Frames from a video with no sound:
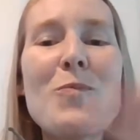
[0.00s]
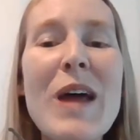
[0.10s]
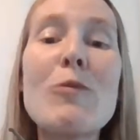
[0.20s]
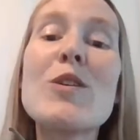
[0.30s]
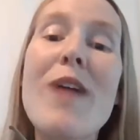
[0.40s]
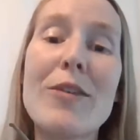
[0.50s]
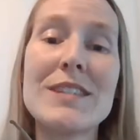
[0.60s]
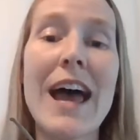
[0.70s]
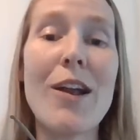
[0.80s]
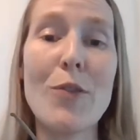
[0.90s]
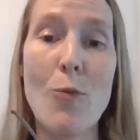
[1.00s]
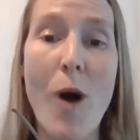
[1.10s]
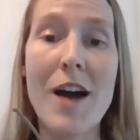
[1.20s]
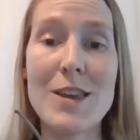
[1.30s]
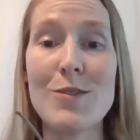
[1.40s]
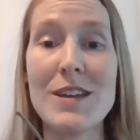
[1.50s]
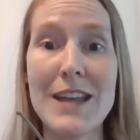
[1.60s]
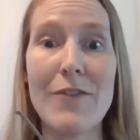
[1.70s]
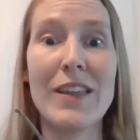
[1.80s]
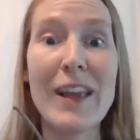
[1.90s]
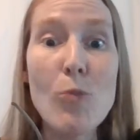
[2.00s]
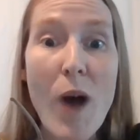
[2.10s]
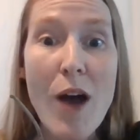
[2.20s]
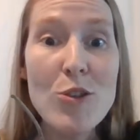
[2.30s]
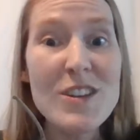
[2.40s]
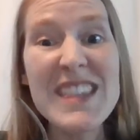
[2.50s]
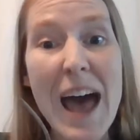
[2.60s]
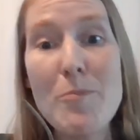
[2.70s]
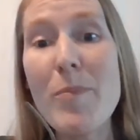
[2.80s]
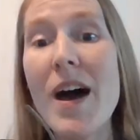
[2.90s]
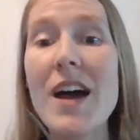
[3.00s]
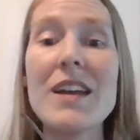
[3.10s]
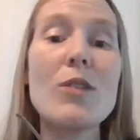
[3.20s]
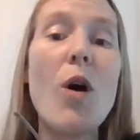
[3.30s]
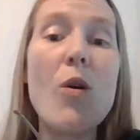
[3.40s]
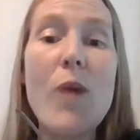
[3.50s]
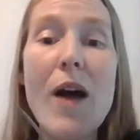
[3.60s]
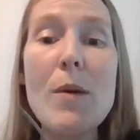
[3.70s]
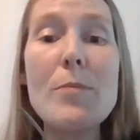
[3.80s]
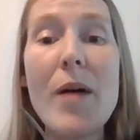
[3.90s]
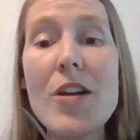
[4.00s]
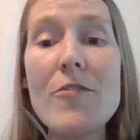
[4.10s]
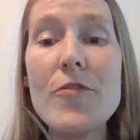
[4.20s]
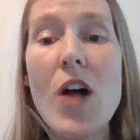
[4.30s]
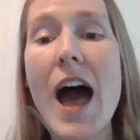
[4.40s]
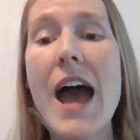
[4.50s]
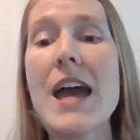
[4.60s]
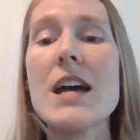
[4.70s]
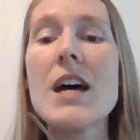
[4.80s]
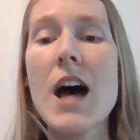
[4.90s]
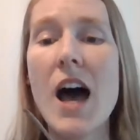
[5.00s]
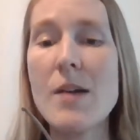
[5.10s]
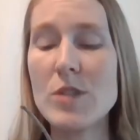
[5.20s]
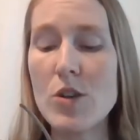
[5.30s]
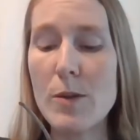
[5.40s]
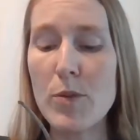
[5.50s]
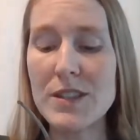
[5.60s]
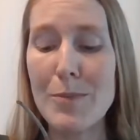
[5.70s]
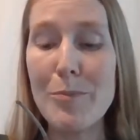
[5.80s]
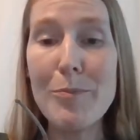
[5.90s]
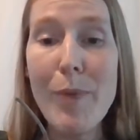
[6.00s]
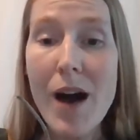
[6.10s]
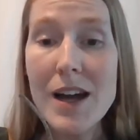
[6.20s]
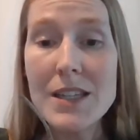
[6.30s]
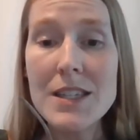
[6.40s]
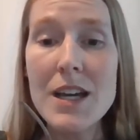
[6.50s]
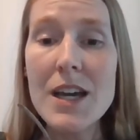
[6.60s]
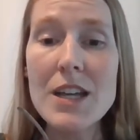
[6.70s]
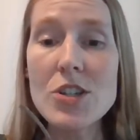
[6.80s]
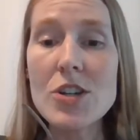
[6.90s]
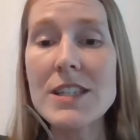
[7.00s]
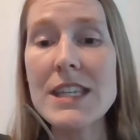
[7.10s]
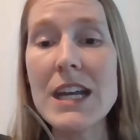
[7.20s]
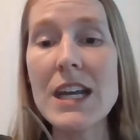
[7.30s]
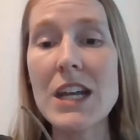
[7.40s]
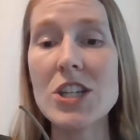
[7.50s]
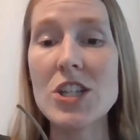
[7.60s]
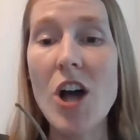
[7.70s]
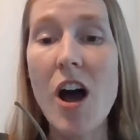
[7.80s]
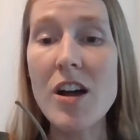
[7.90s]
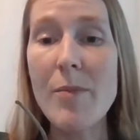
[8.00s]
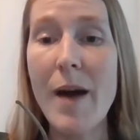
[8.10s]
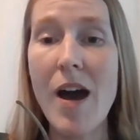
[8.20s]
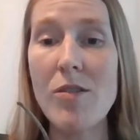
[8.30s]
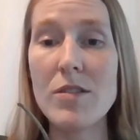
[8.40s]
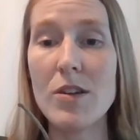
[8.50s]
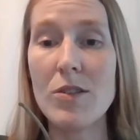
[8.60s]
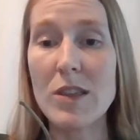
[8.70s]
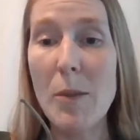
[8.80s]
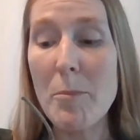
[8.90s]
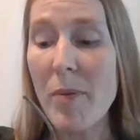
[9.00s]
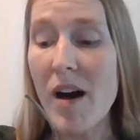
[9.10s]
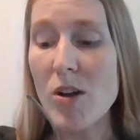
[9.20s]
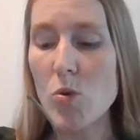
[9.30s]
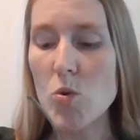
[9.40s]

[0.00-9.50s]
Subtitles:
But when you're outside on the walk, you can definitely like, wow, look at that bug, and oh wow, a butterfly. So you can put some bugs into your scene and just talk about, like the bug.